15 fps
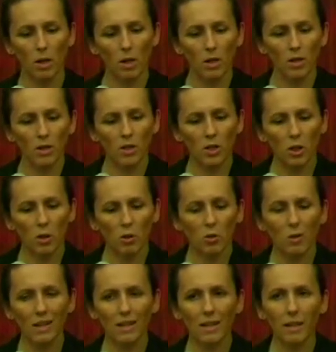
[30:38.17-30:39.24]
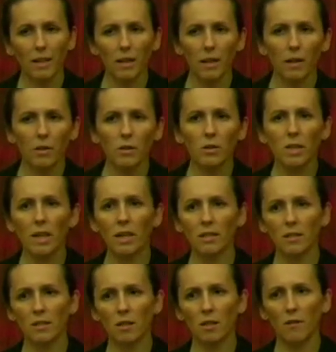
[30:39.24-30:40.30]
So in those
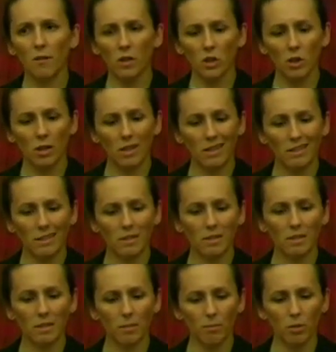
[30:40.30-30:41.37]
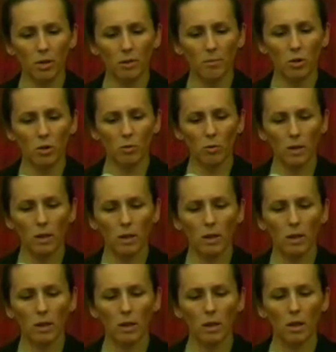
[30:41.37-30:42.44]
cases, the division isn't simply
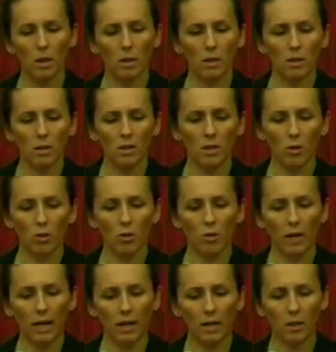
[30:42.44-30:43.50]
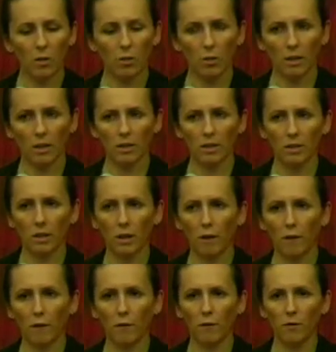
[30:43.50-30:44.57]
between the social categories
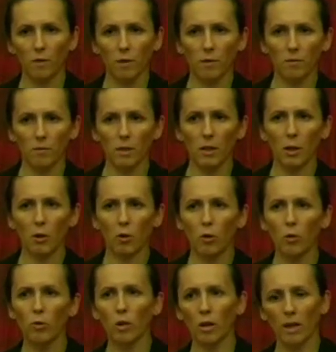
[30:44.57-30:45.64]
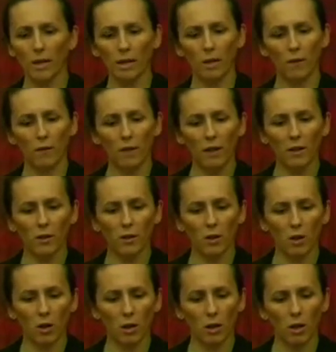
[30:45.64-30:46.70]
of, you know, who the likely offenders
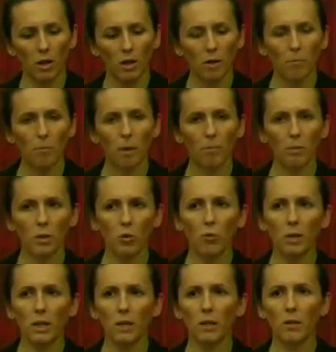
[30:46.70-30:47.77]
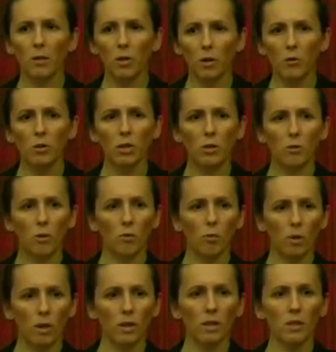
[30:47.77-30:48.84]
are, but between those who are
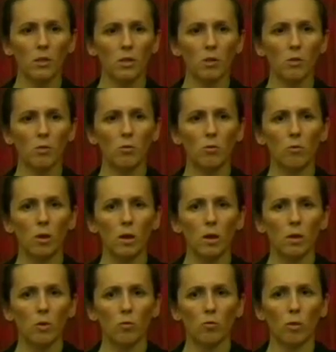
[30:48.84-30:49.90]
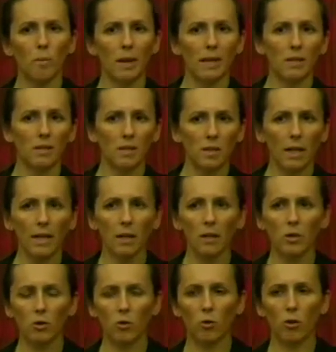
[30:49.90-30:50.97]
willing to remain
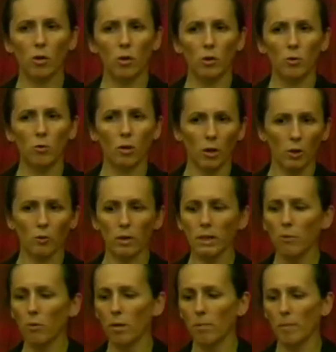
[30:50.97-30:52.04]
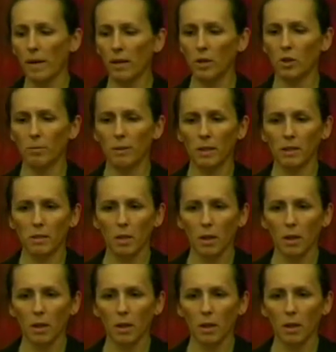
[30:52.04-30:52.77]
silent or who agree with management